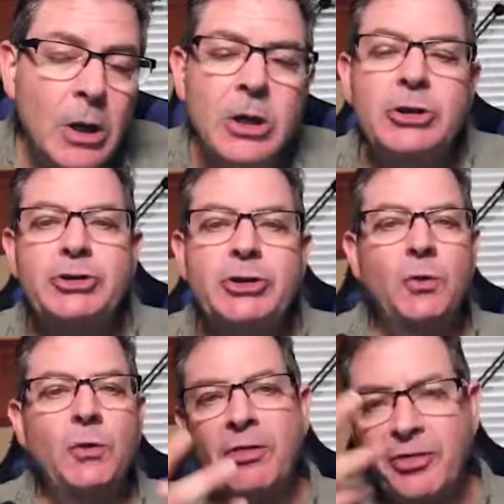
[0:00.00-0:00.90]

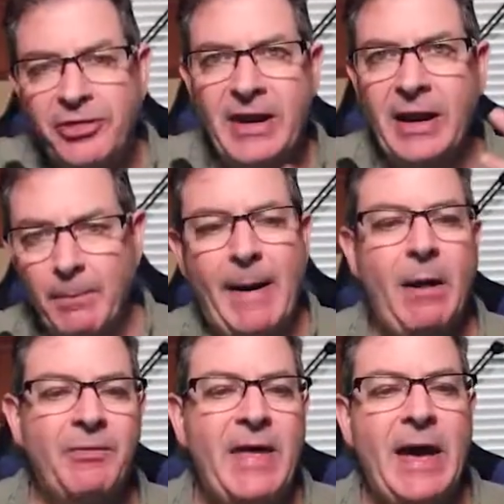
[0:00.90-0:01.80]
So think
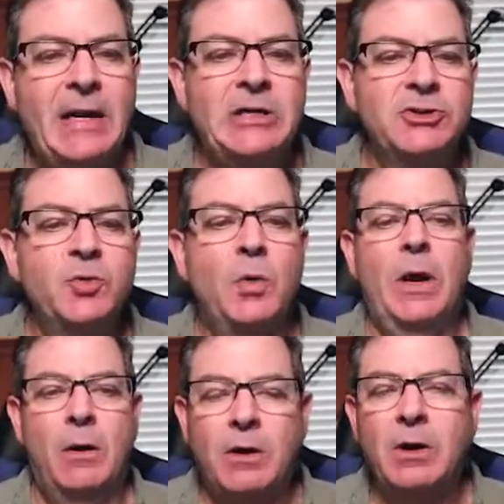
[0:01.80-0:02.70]
about that as
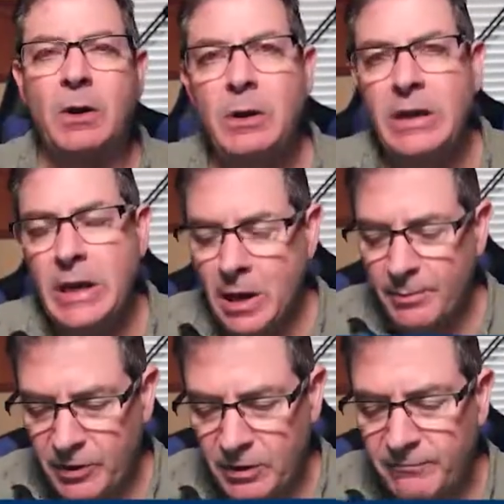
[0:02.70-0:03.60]
well. Cleaning up
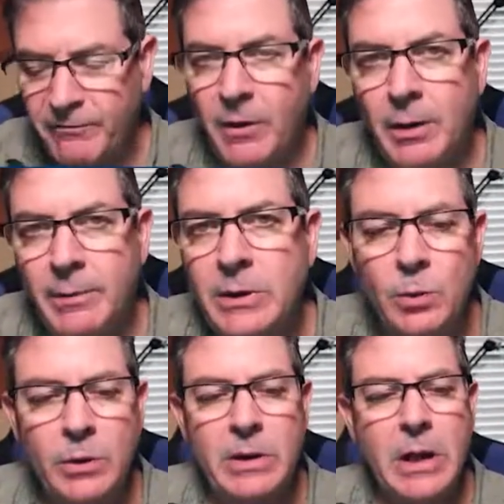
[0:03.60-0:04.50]
the environment
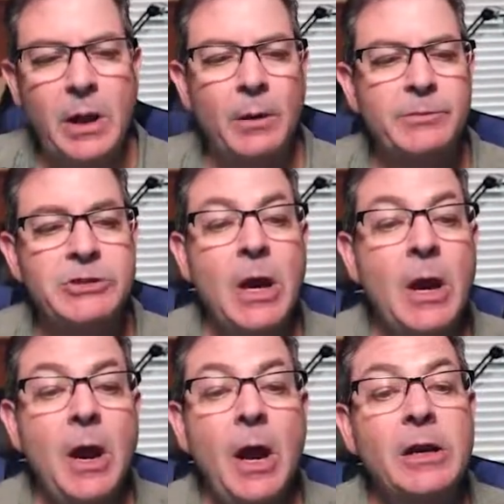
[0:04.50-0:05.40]
really helps.
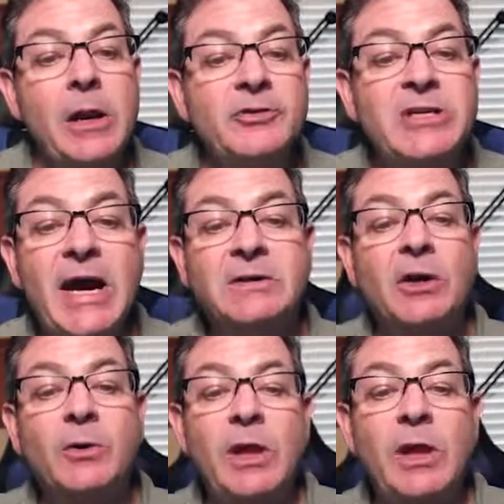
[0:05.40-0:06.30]
Another
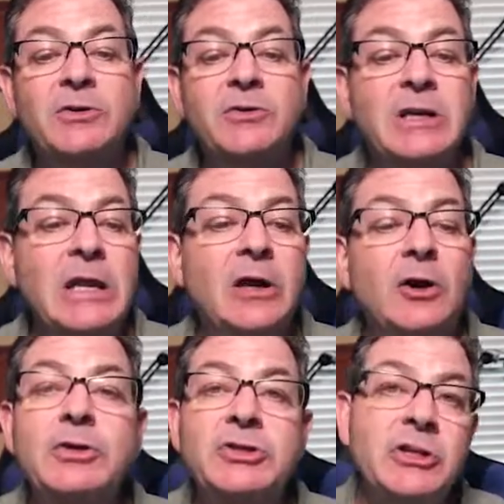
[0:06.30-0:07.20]
tactic relies on
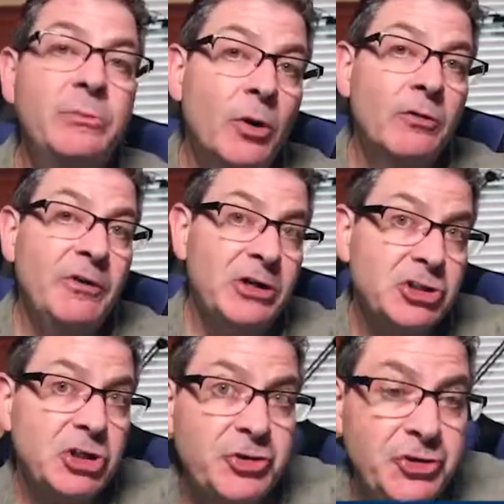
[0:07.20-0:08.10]
increasing the motivation
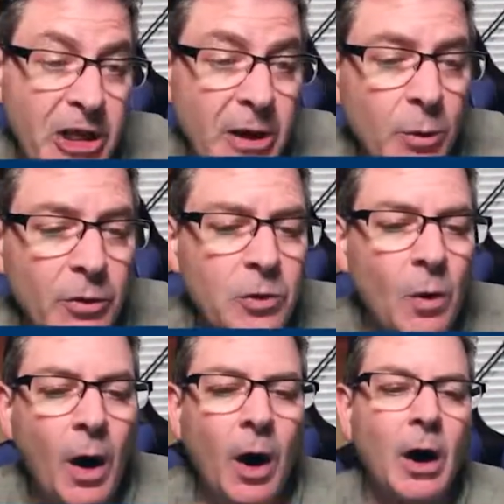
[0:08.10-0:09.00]
to stay where you
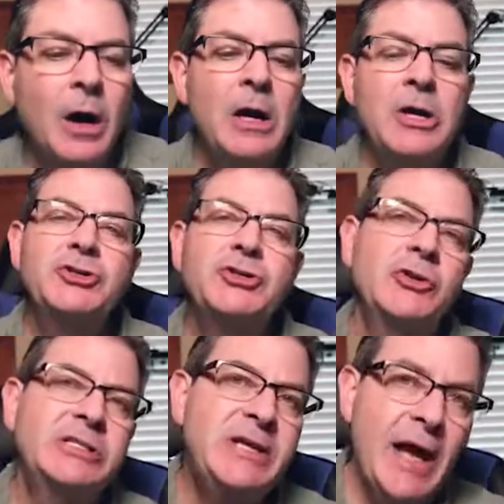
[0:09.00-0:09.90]
are. So
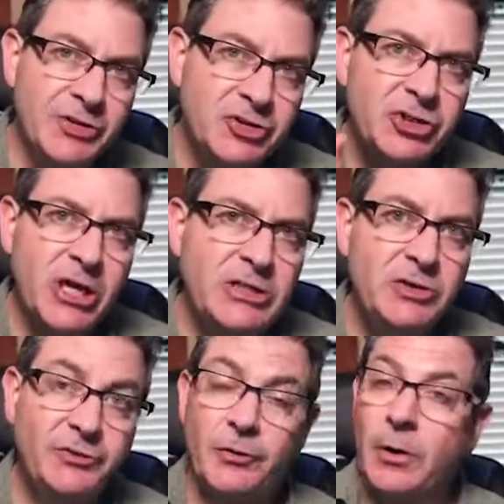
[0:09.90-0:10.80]
the task
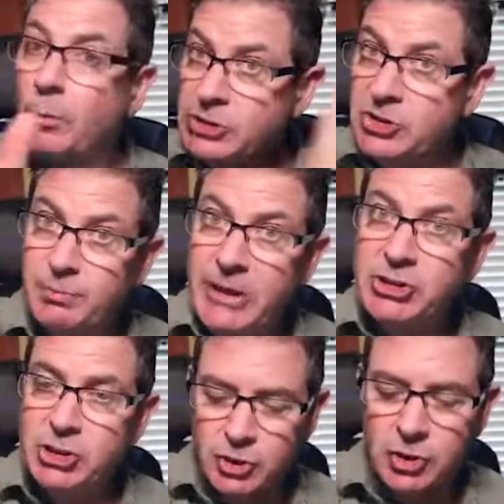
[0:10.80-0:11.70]
changes from, we just
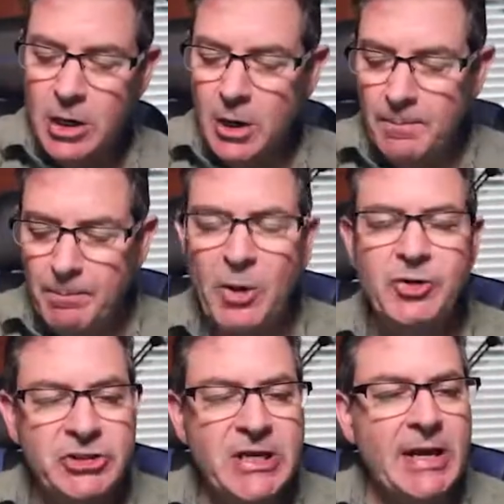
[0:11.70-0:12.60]
mentioned,
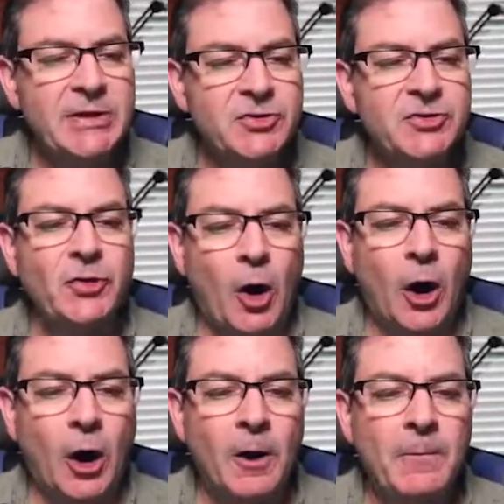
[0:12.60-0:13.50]
most tasks
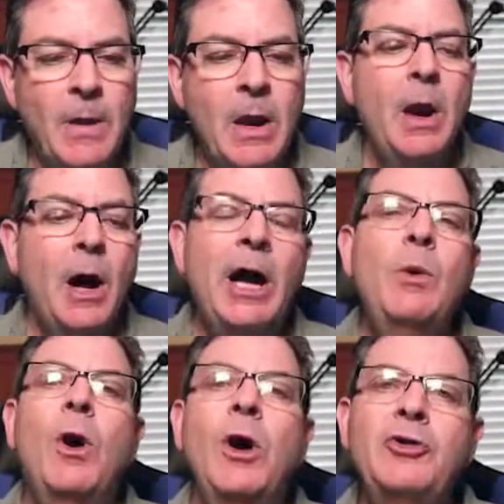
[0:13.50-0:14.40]
are I
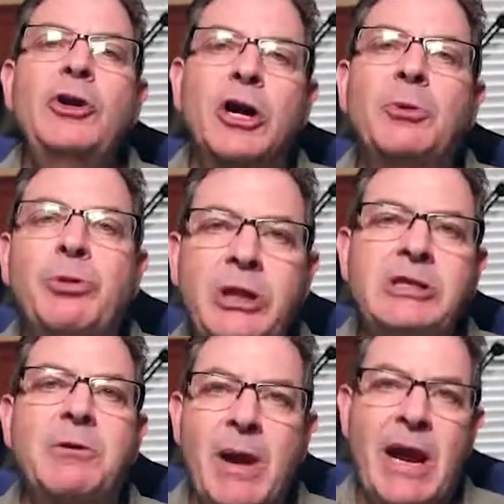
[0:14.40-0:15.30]
want you to complete
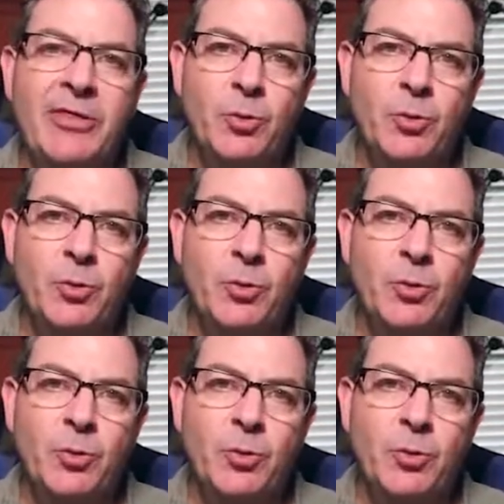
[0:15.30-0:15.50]
the math